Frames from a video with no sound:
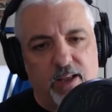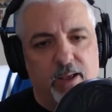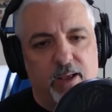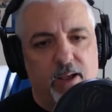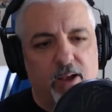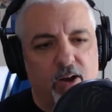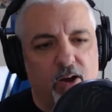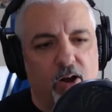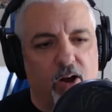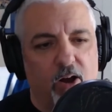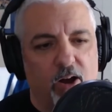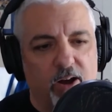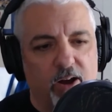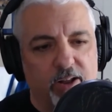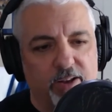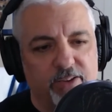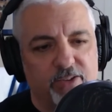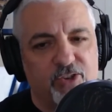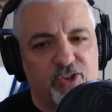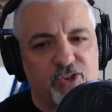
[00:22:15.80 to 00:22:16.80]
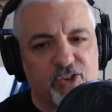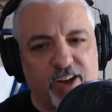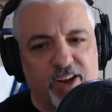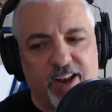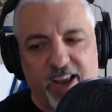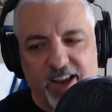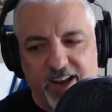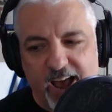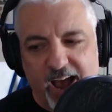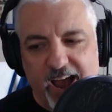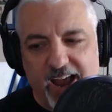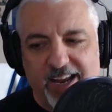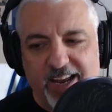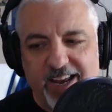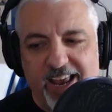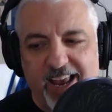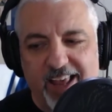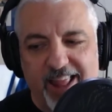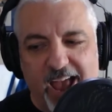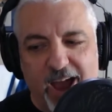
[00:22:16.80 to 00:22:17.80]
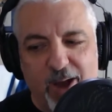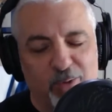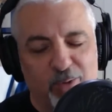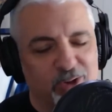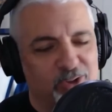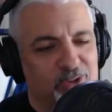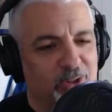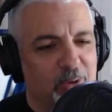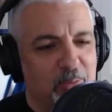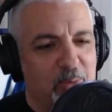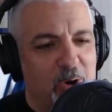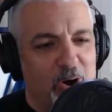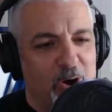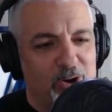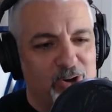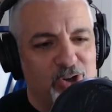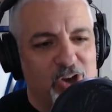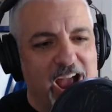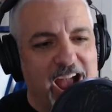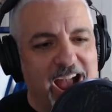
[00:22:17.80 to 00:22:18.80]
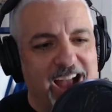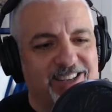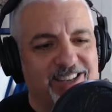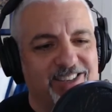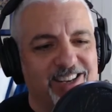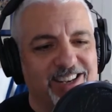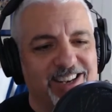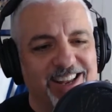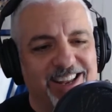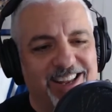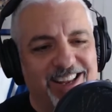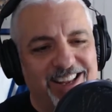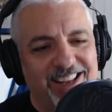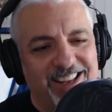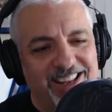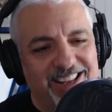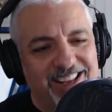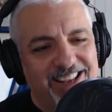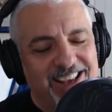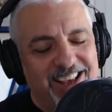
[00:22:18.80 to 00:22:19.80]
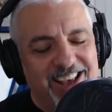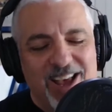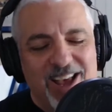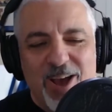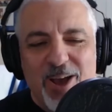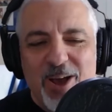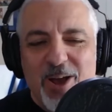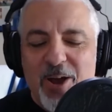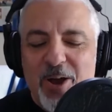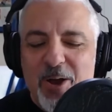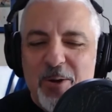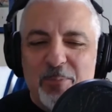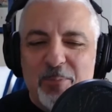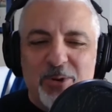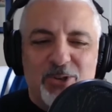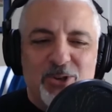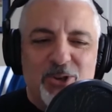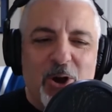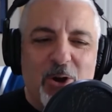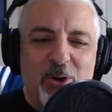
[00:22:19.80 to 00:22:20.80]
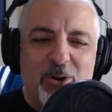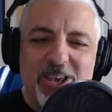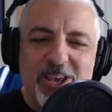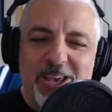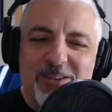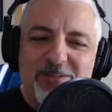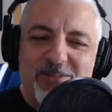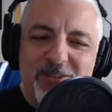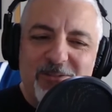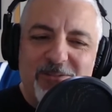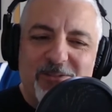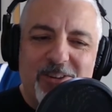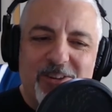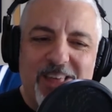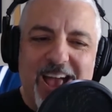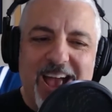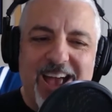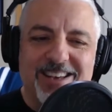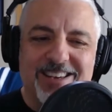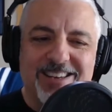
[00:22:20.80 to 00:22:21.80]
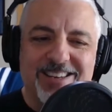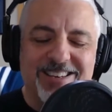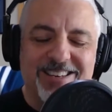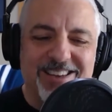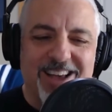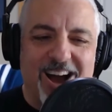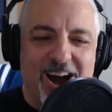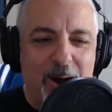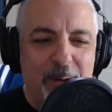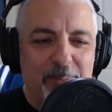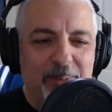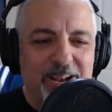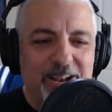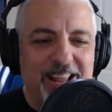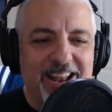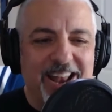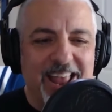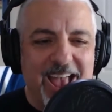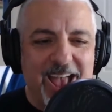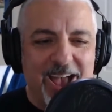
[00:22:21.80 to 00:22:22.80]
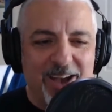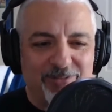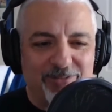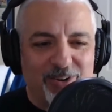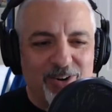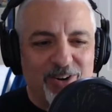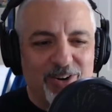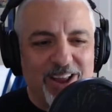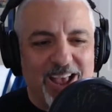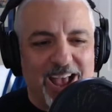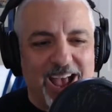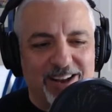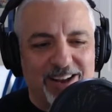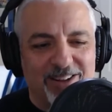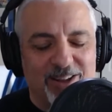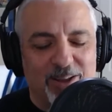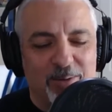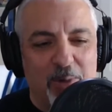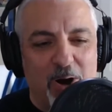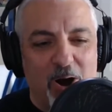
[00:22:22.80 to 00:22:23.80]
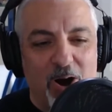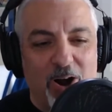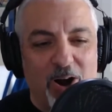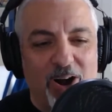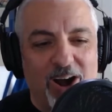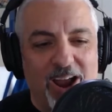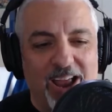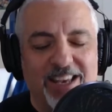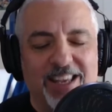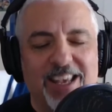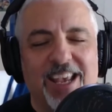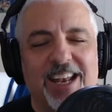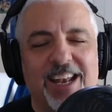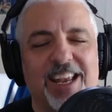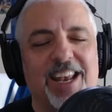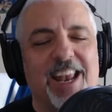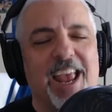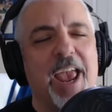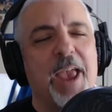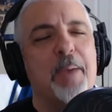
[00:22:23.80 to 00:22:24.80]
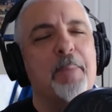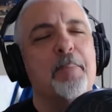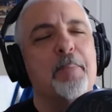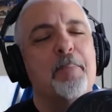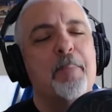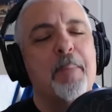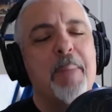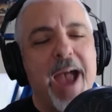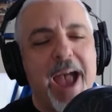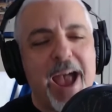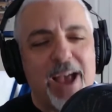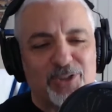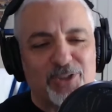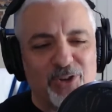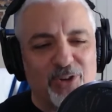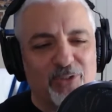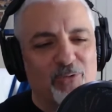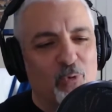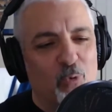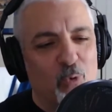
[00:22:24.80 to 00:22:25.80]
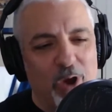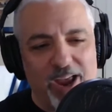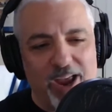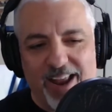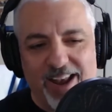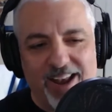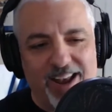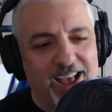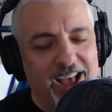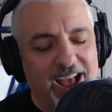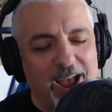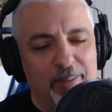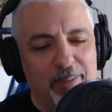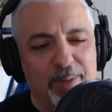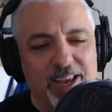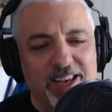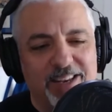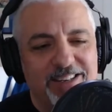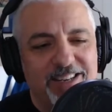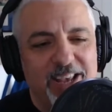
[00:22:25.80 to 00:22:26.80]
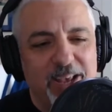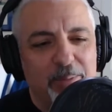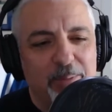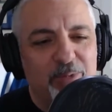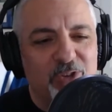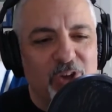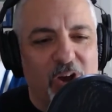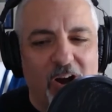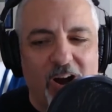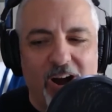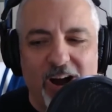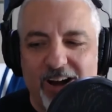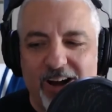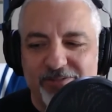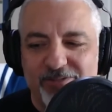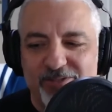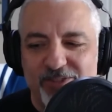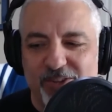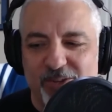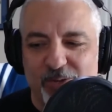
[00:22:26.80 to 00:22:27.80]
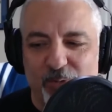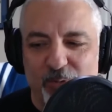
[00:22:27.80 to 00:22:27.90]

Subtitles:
on Sunday night, and that was Lamar Jackson. But even for that dominant effort out of Lamar and getting a massive win, hats off to the